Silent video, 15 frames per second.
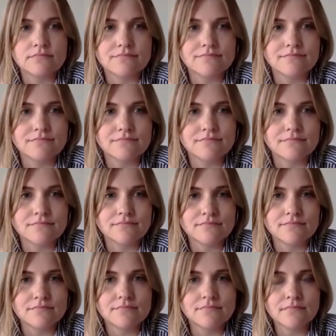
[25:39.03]

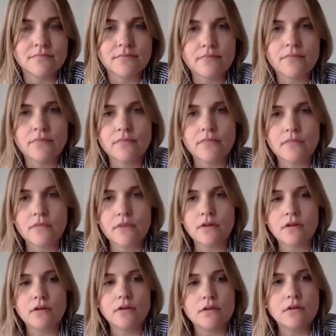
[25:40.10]

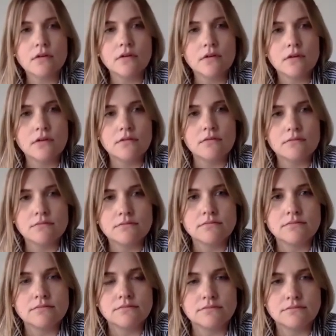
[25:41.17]

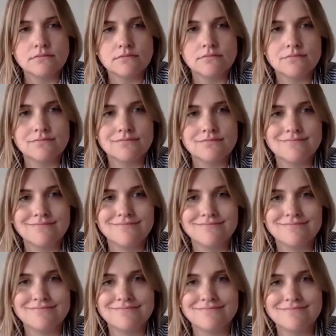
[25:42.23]

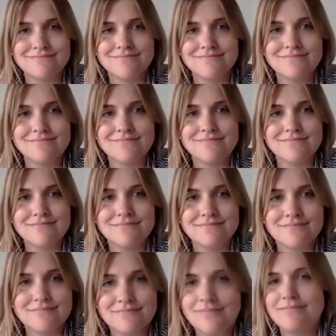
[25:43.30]

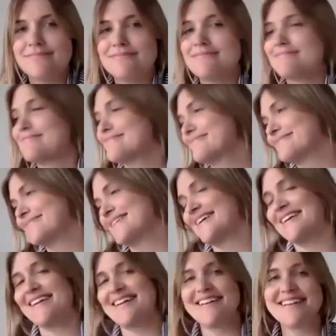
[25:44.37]

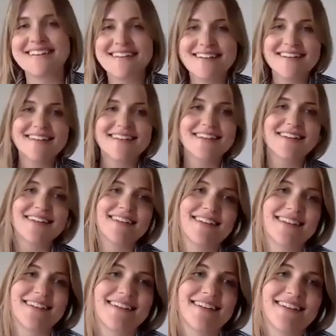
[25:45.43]

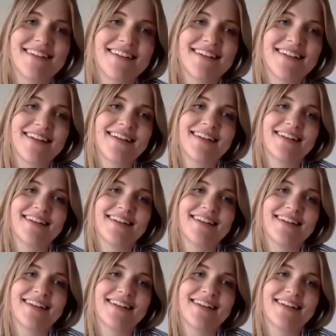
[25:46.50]
No words are spoken by the person on screen.